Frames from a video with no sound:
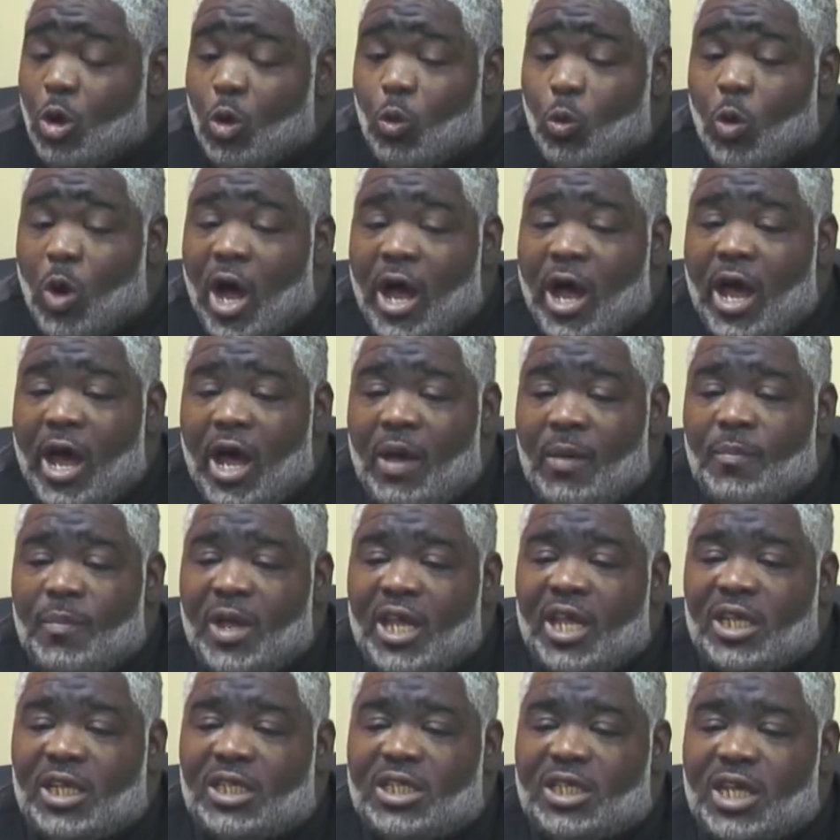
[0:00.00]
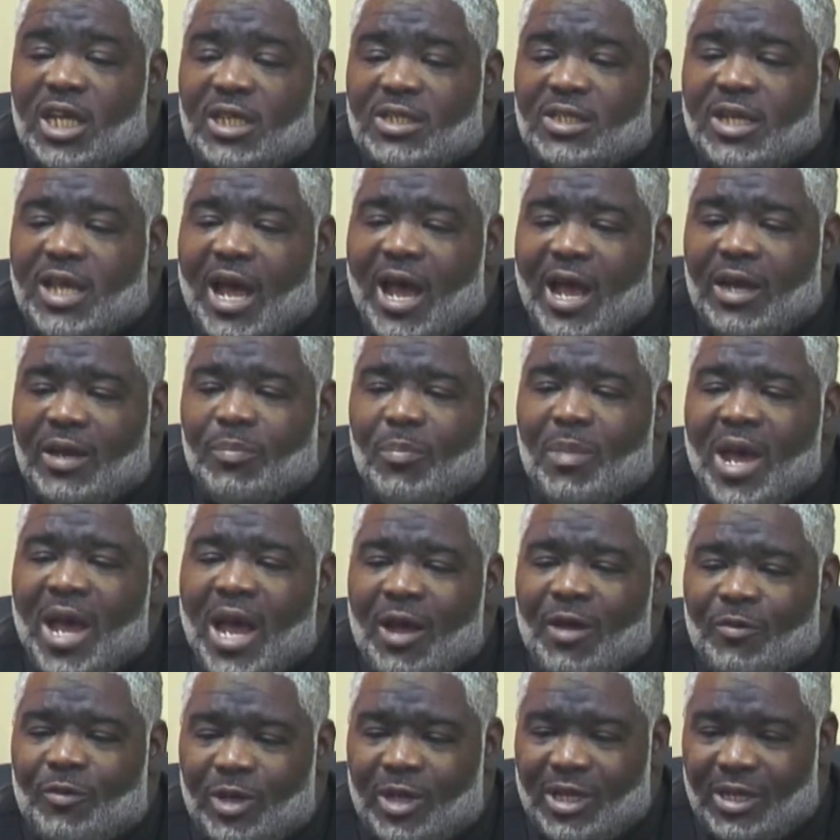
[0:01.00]
Wahab had just gotten
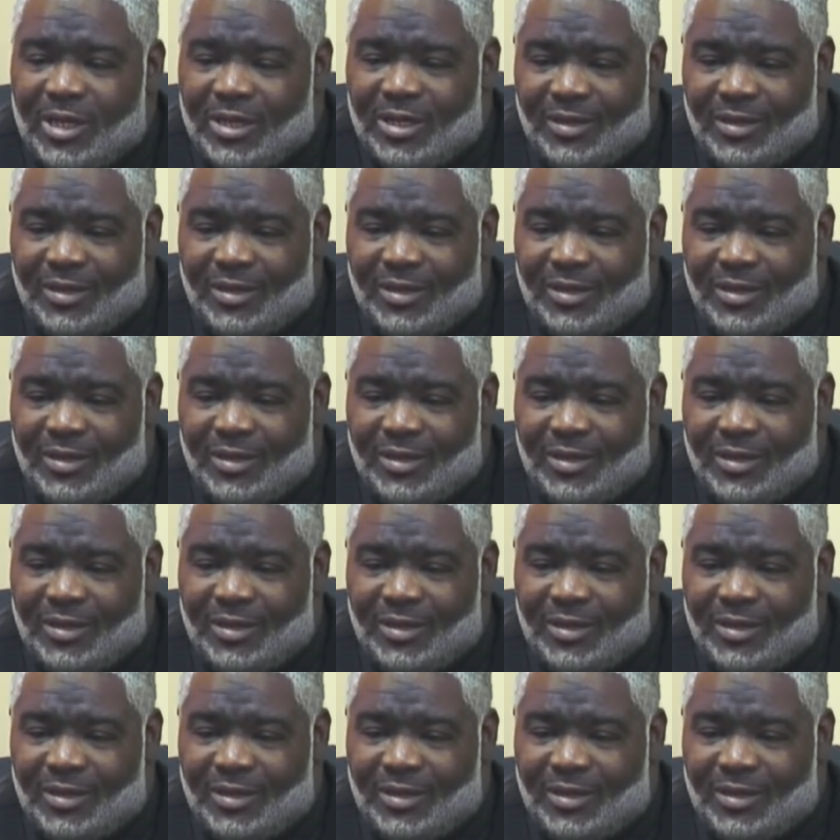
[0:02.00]
married.